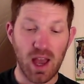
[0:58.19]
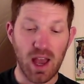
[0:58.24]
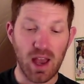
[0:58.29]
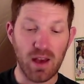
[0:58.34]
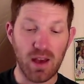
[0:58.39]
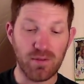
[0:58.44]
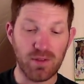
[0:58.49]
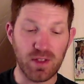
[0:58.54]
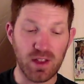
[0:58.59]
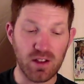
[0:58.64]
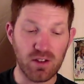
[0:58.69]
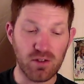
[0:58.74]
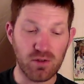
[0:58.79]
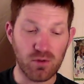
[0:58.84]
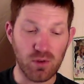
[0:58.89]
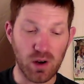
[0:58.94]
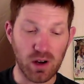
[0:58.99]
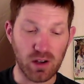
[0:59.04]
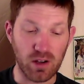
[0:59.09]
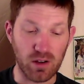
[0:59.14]
If this
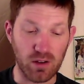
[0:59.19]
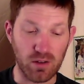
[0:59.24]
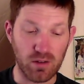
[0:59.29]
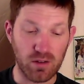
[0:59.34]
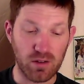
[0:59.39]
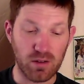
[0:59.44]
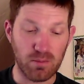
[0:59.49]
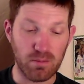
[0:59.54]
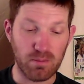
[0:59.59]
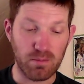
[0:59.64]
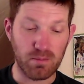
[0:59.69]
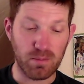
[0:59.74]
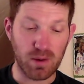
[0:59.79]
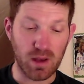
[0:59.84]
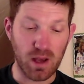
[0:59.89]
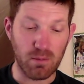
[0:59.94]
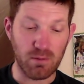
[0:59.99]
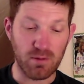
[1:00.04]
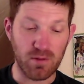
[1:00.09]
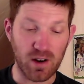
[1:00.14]
drug use
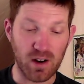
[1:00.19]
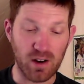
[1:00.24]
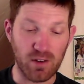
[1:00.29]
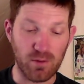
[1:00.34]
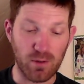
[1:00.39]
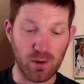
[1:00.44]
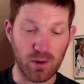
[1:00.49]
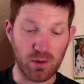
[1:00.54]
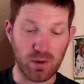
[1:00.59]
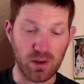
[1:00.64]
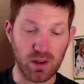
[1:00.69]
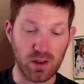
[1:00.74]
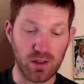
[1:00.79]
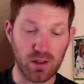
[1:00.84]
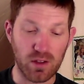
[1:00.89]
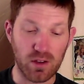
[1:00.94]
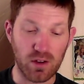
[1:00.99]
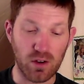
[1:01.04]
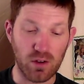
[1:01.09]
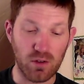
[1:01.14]
becomes very frequent,
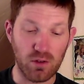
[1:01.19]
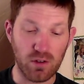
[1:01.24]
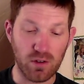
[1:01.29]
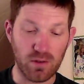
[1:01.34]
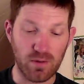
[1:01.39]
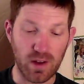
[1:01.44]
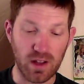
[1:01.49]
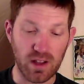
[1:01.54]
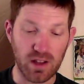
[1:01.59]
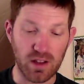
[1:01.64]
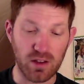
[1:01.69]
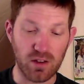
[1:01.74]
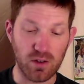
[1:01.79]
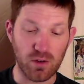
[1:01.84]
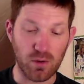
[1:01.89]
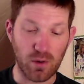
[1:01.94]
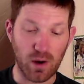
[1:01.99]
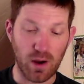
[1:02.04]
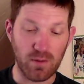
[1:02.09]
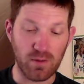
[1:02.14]
the user faces the
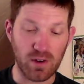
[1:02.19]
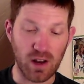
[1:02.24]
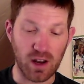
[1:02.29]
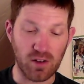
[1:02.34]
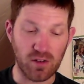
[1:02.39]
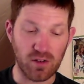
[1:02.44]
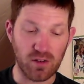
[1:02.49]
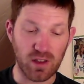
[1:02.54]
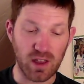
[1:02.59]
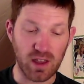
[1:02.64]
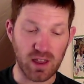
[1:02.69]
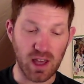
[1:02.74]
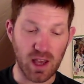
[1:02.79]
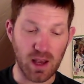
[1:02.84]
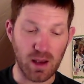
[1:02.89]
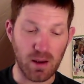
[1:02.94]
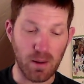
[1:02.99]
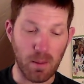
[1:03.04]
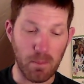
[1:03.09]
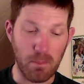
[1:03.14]
grave danger that
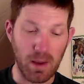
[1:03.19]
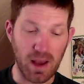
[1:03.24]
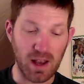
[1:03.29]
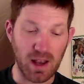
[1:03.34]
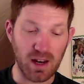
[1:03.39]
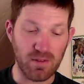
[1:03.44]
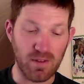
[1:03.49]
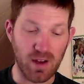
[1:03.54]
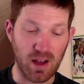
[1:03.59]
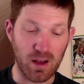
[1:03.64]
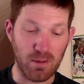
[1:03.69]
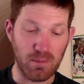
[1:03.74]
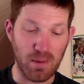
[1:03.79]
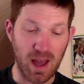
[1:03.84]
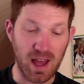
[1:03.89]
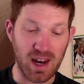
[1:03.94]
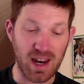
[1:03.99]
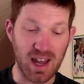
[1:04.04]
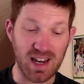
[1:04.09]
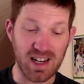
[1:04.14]
they may develop
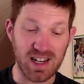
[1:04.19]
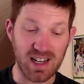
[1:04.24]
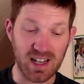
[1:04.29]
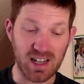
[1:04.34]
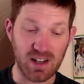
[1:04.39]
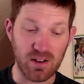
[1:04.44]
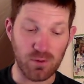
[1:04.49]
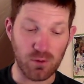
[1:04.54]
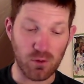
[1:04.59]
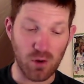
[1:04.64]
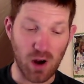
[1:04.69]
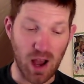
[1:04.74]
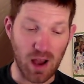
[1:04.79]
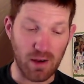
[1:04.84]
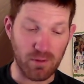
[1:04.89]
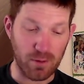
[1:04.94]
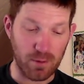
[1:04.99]
an addictive drive.